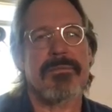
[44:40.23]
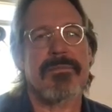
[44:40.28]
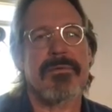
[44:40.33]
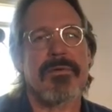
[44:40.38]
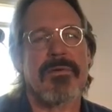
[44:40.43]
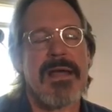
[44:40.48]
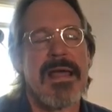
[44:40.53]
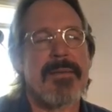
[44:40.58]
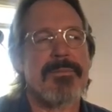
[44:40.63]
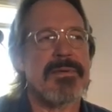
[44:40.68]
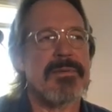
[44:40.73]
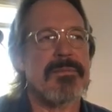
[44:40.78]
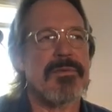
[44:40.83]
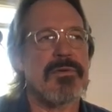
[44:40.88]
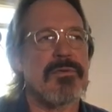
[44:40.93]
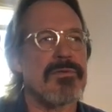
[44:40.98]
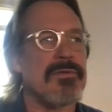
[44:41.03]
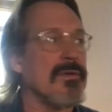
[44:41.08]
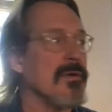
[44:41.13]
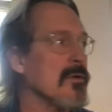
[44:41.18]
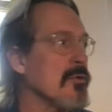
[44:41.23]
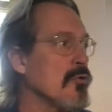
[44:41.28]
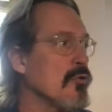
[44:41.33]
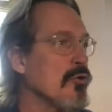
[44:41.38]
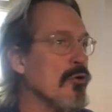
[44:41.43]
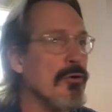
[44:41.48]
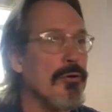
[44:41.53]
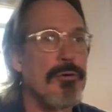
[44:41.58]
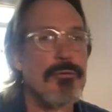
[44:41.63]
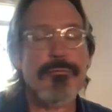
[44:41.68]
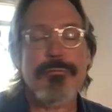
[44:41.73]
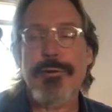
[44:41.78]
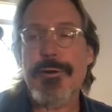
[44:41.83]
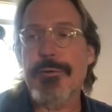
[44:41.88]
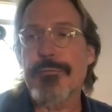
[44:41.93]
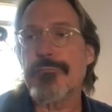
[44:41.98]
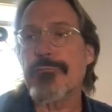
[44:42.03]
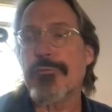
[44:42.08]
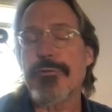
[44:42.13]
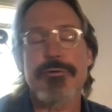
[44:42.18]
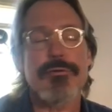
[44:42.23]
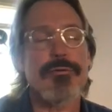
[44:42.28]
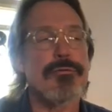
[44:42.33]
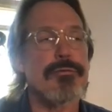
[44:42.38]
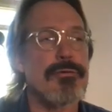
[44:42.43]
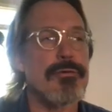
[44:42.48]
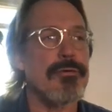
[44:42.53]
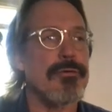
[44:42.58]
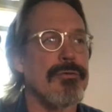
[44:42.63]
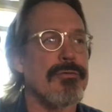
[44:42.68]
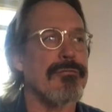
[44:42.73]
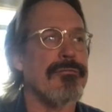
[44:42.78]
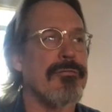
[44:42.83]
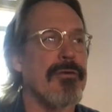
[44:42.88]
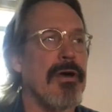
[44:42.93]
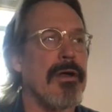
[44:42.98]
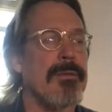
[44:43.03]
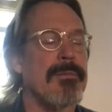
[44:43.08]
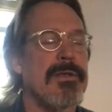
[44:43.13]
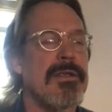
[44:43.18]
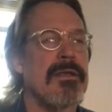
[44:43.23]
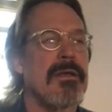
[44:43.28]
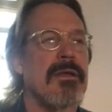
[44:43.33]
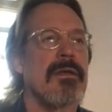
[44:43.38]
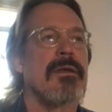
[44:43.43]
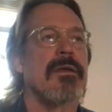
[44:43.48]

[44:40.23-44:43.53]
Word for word: crappy music and looking around. What are you going to defy me?